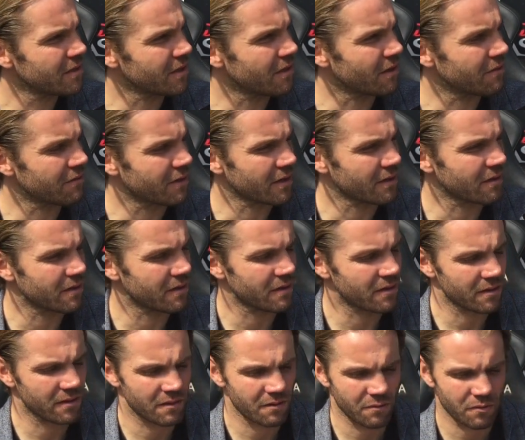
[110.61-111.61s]
You know, I think
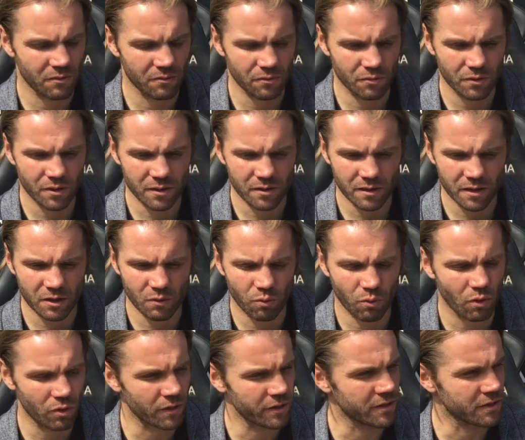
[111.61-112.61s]
we all know that the
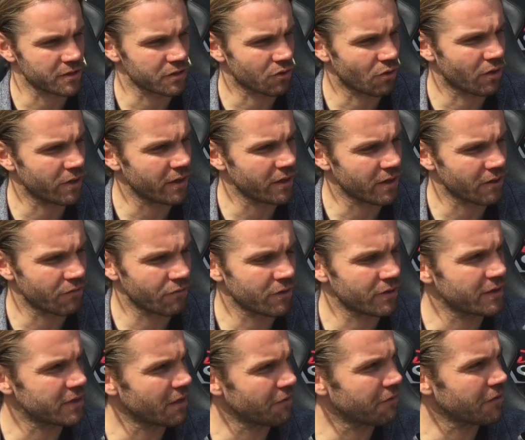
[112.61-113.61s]
quality he's got, and he had a
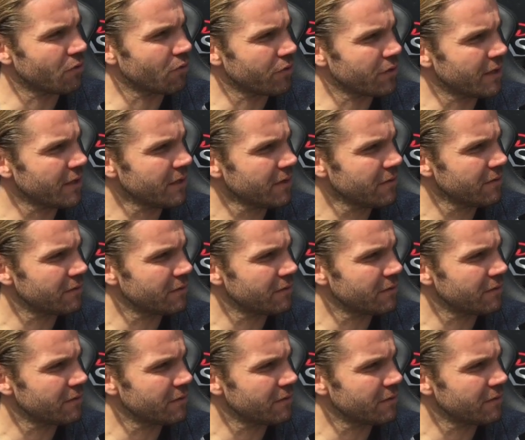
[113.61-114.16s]
really difficult year,